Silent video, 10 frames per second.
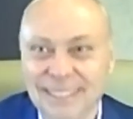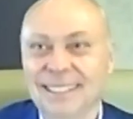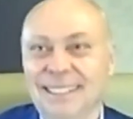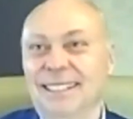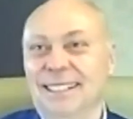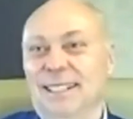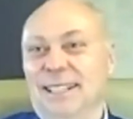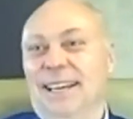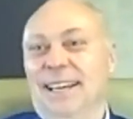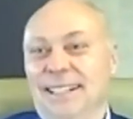
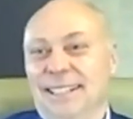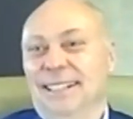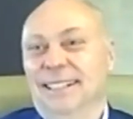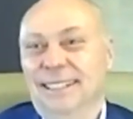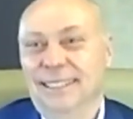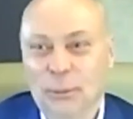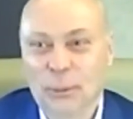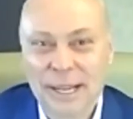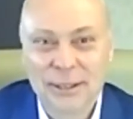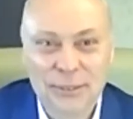And the
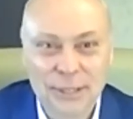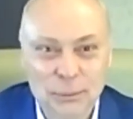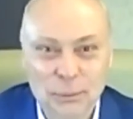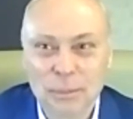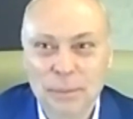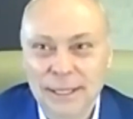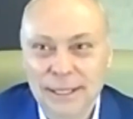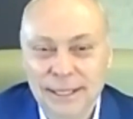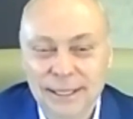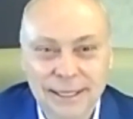wedding feast will
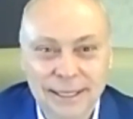be